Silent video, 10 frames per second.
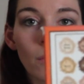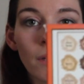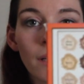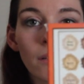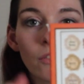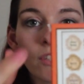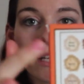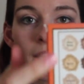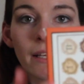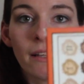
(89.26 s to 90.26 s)
orange
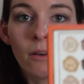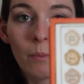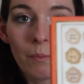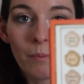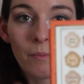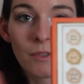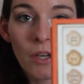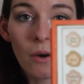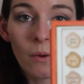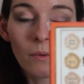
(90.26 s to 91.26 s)
and a yellow
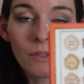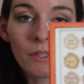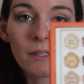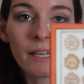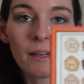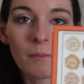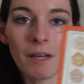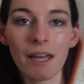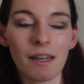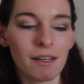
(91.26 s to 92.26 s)
tone to
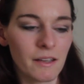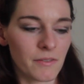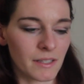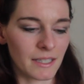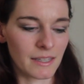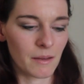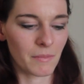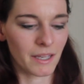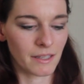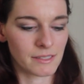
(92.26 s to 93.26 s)
them, and I feel like
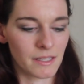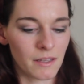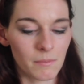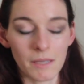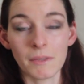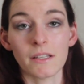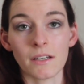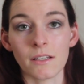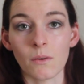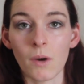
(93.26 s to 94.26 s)
that might make me
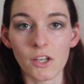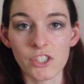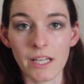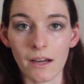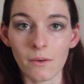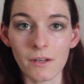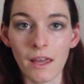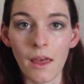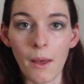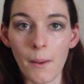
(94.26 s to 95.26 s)
look a little washed
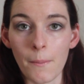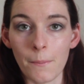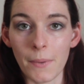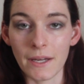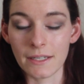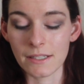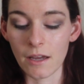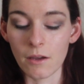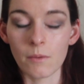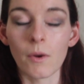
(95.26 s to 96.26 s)
out. But
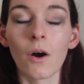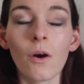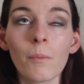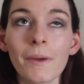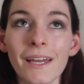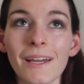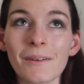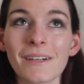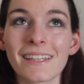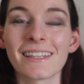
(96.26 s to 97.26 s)
I am
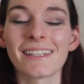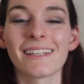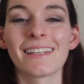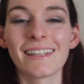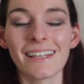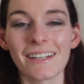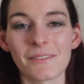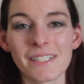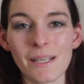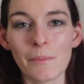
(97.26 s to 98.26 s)
hoping with the end
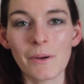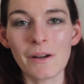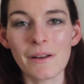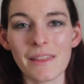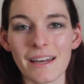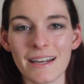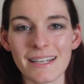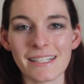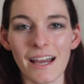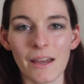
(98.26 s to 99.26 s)
of summer
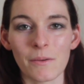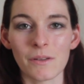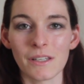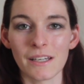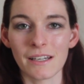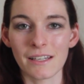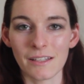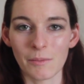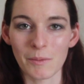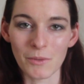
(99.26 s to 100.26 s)
that I will look a
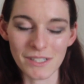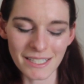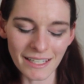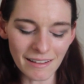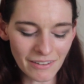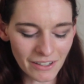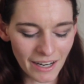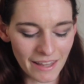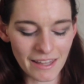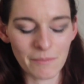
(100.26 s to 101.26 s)
little bit more tanner,
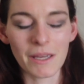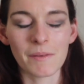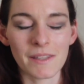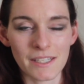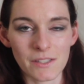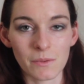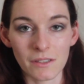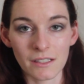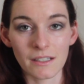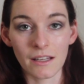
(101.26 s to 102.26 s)
and then maybe this
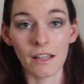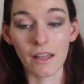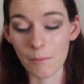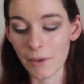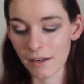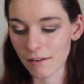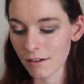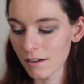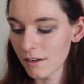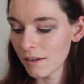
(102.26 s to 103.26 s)
will look a lot
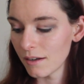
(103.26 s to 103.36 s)
better.